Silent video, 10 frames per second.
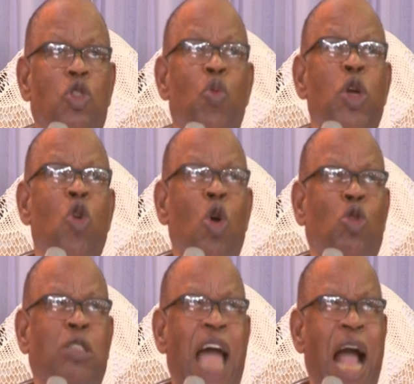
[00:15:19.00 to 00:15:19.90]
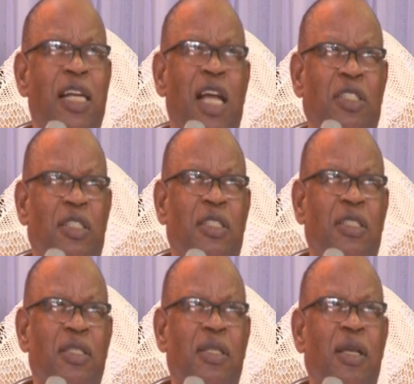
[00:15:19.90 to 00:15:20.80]
You will go to
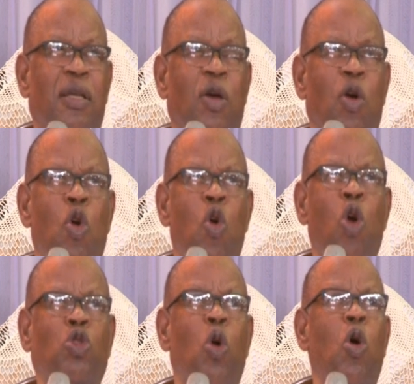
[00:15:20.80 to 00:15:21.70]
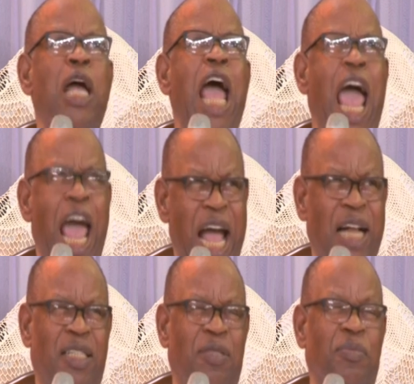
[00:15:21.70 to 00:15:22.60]
darkness, go to
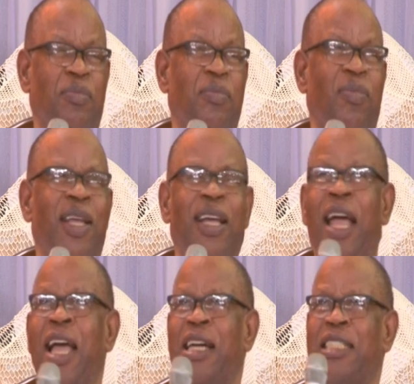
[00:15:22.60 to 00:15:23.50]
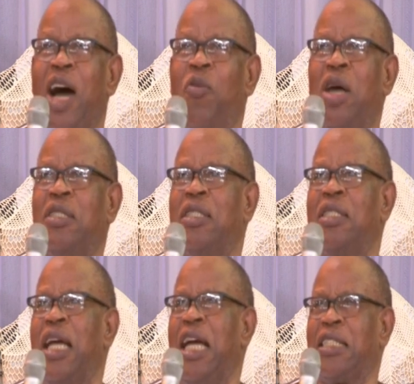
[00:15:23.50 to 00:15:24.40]
hell. There
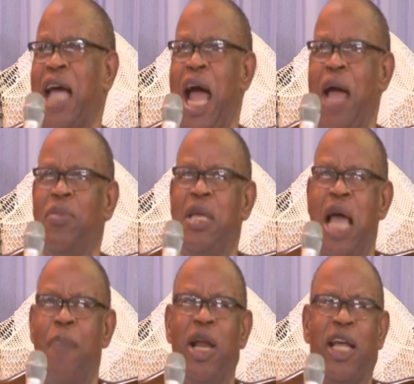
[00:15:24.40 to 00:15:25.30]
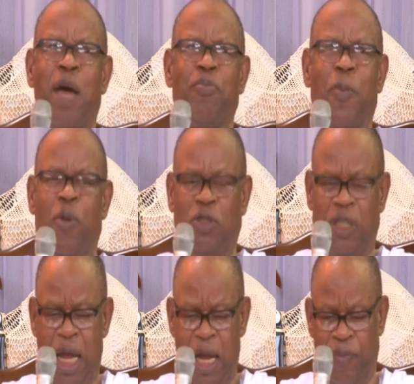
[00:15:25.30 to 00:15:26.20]
was a time the American people
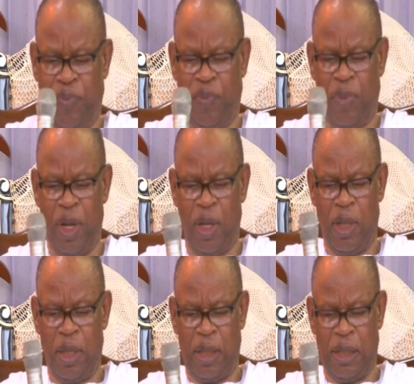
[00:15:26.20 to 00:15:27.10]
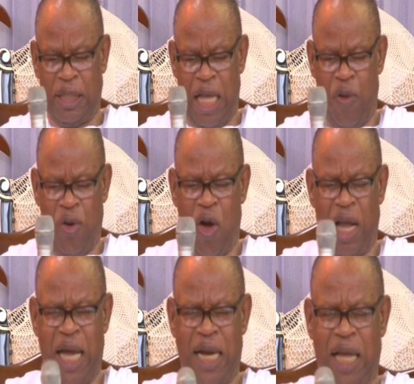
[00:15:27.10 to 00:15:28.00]
said they will
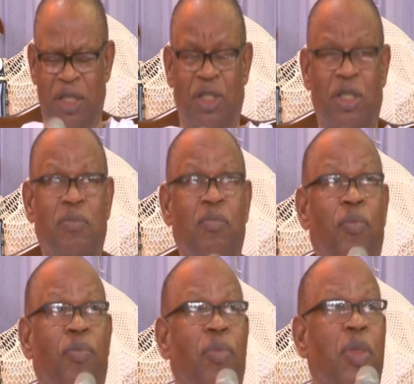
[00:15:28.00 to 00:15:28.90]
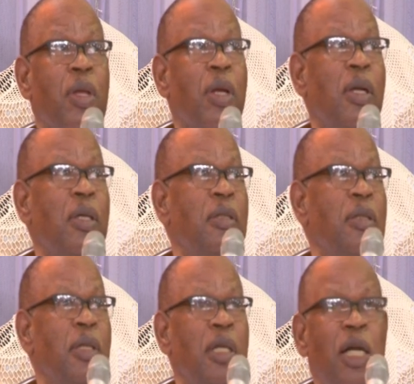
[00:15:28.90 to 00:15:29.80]
organize,
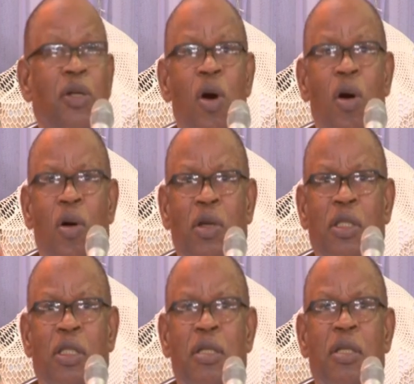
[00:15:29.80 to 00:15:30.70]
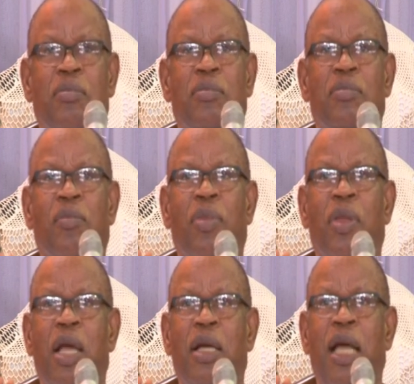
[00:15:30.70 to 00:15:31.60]
you know,
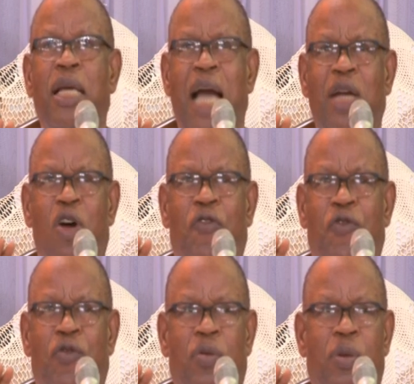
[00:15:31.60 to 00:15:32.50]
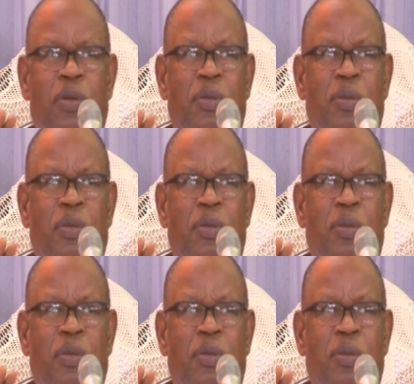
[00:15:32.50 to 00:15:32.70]
a kind of